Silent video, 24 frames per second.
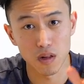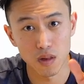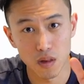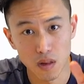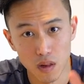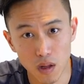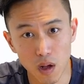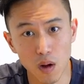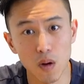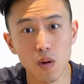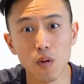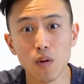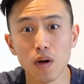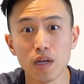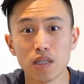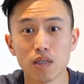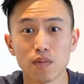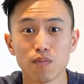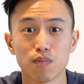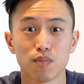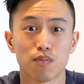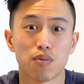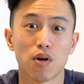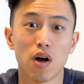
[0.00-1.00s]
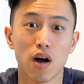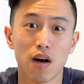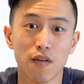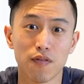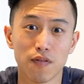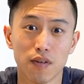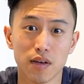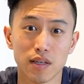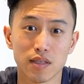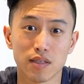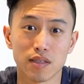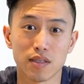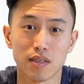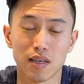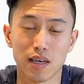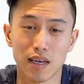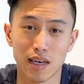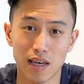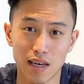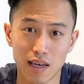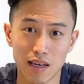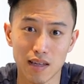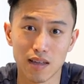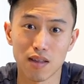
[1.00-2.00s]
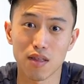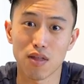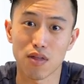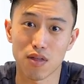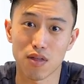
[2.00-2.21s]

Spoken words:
lowest profits in